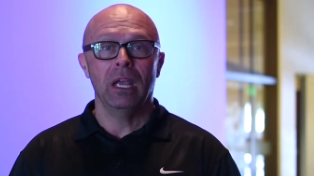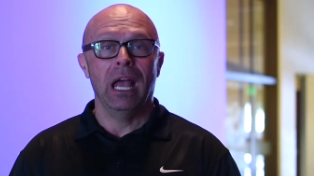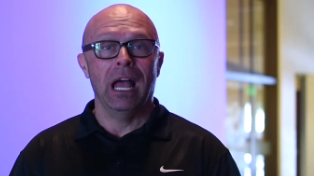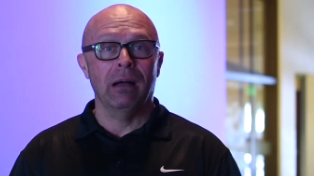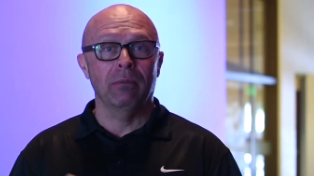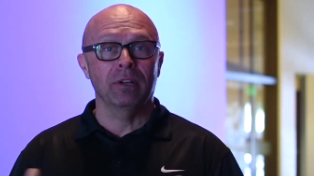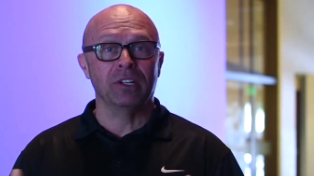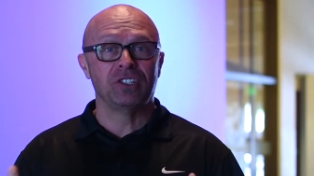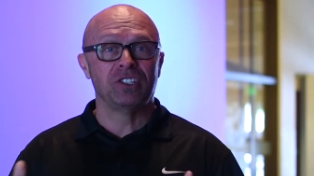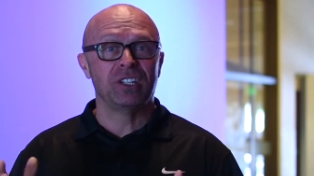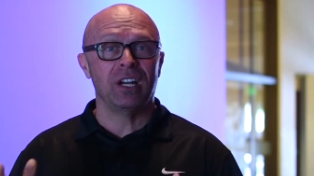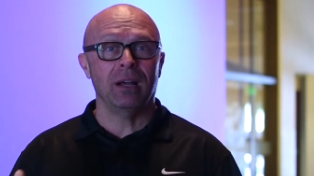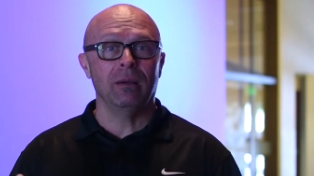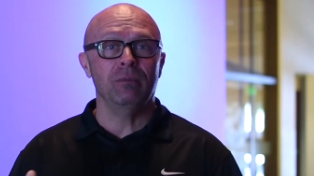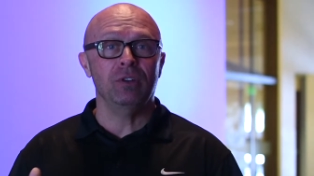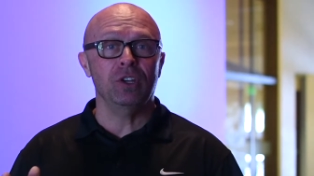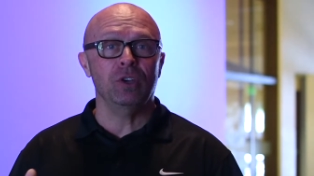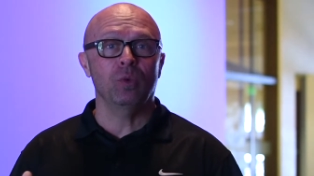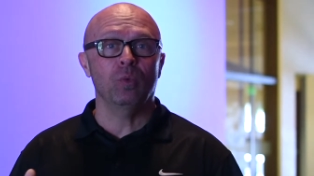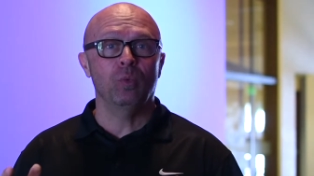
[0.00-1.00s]
How much
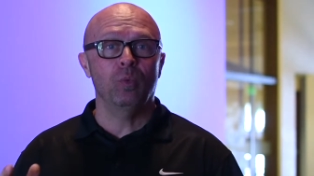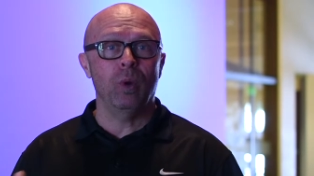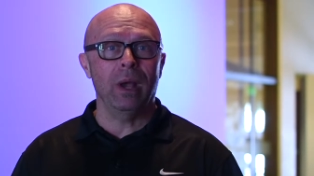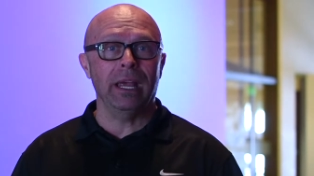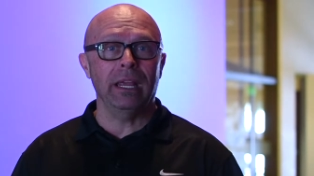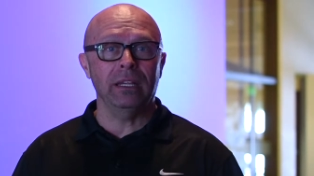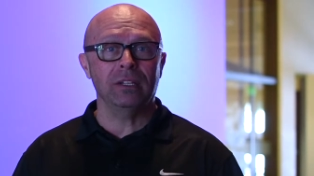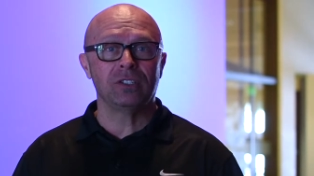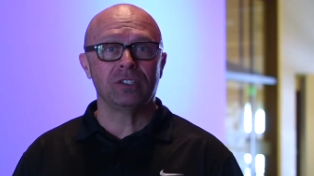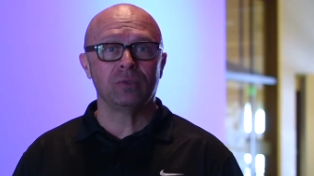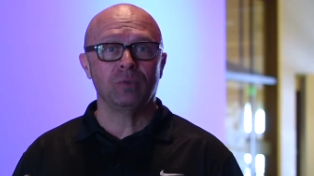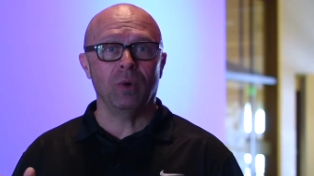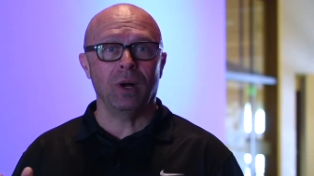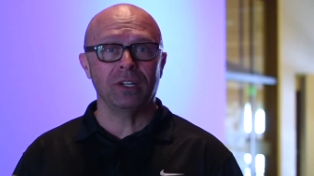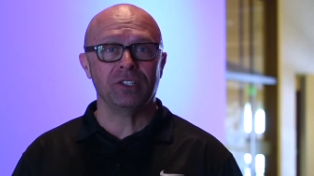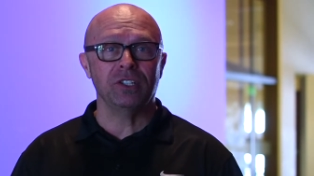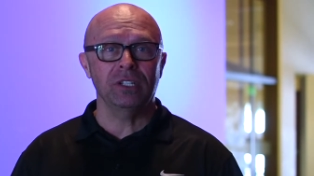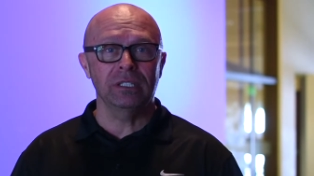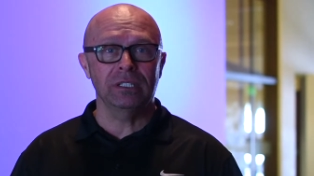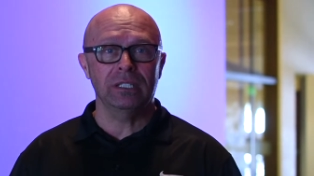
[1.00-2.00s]
time do you waste
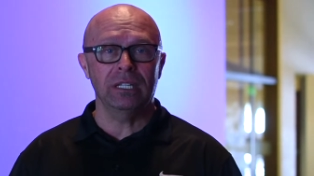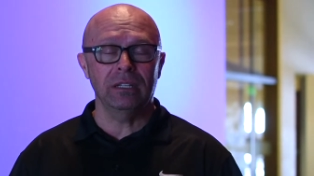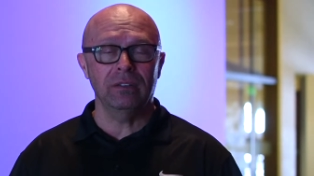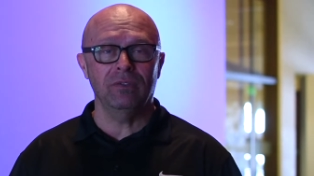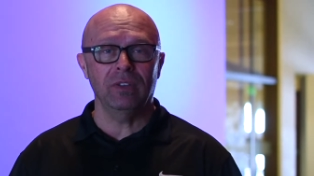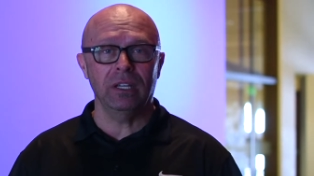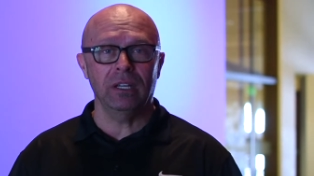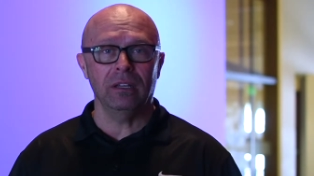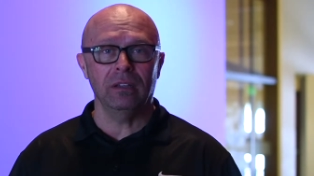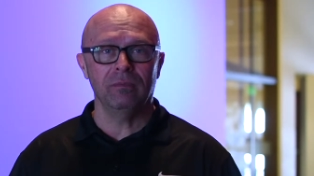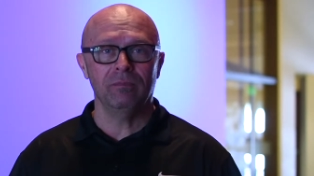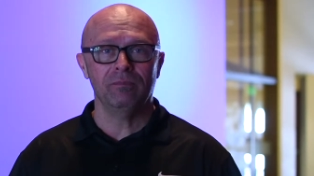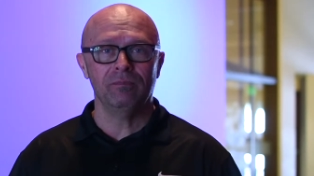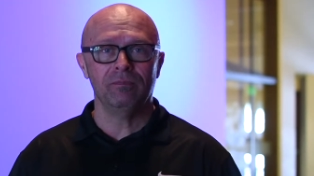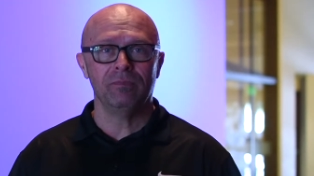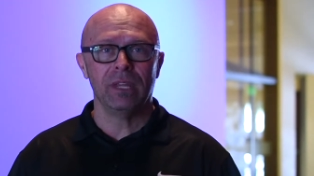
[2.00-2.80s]
watching TV?